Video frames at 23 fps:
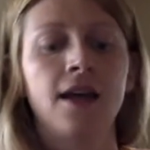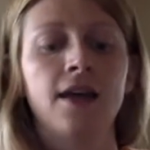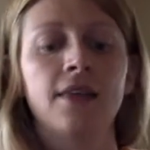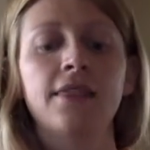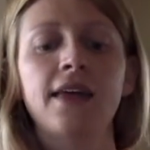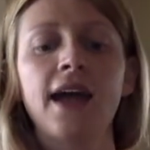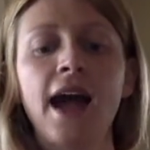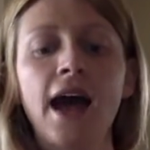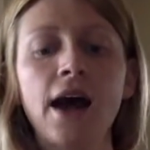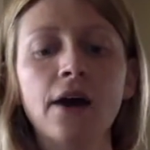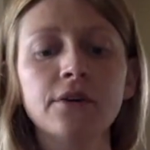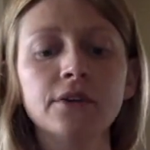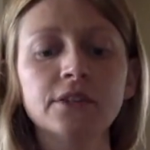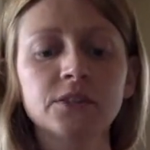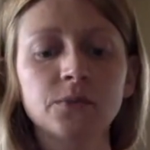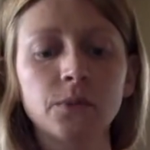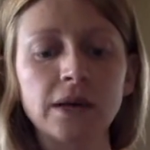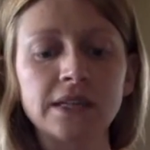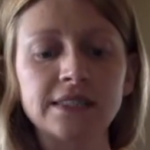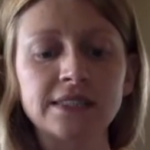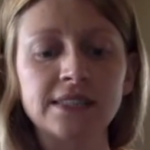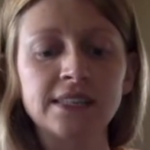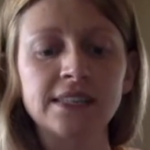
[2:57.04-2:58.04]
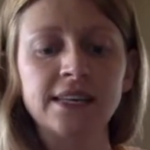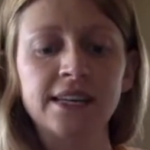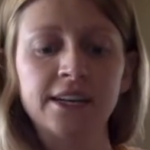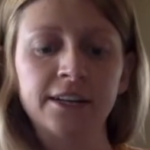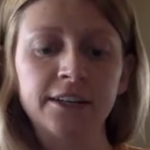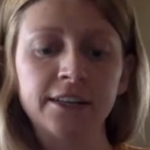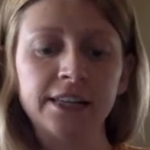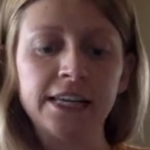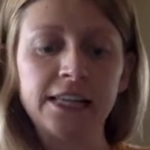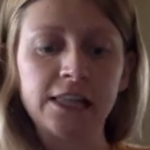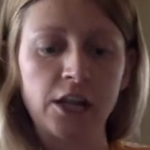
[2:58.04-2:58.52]
The house wasn't
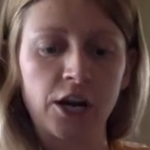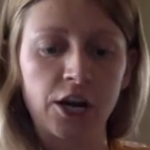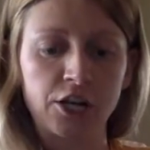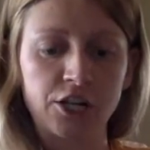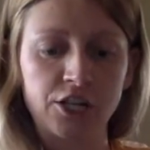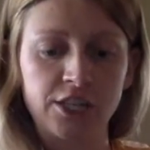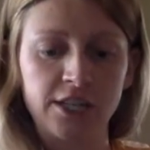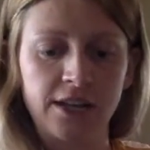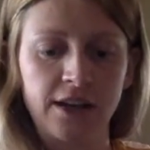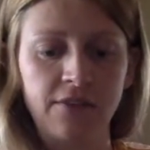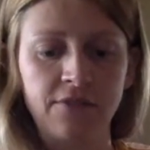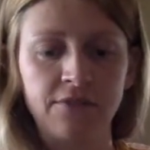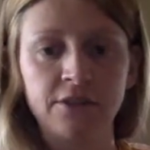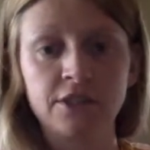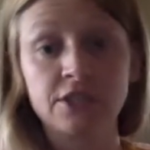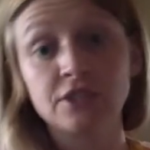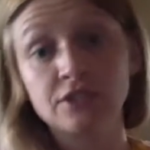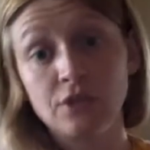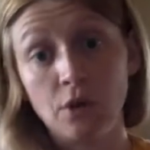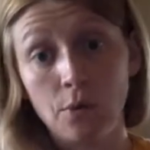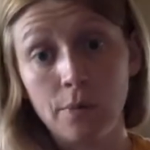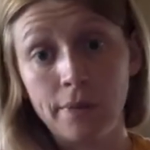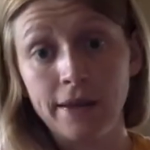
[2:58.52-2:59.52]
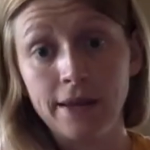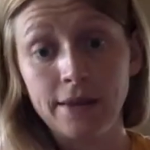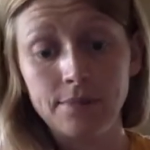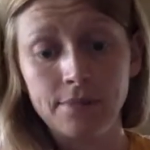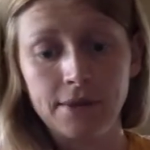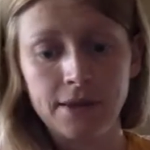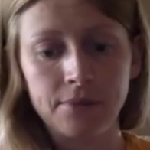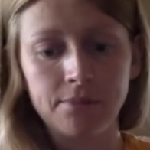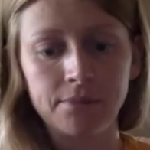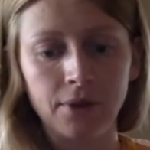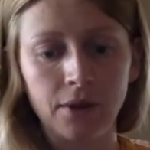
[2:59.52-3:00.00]
nearly large enough for so many
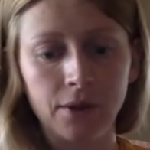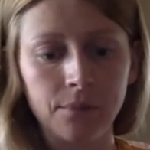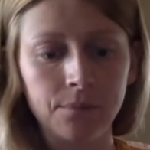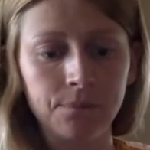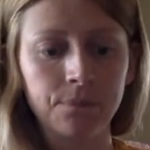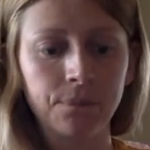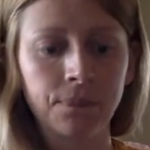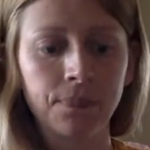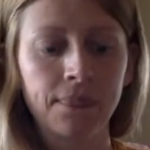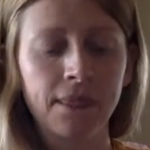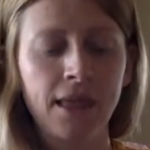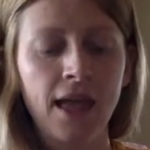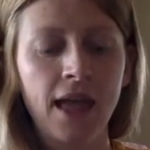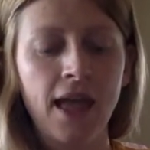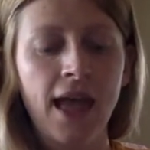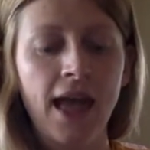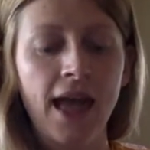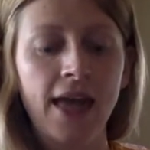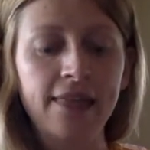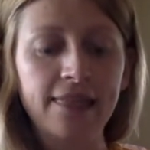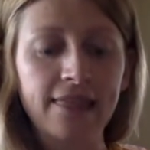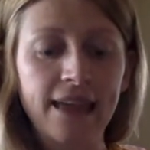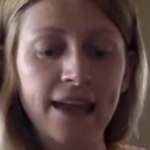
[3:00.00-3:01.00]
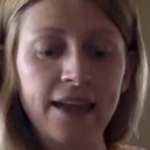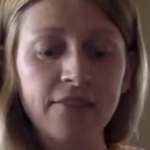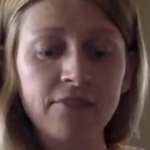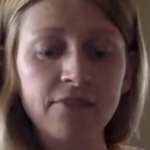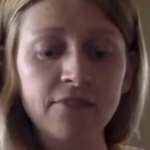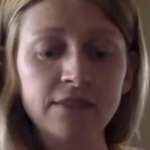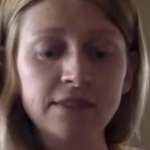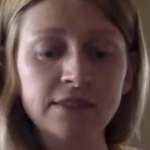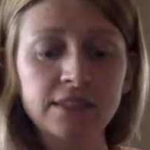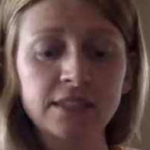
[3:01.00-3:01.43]
people, and life was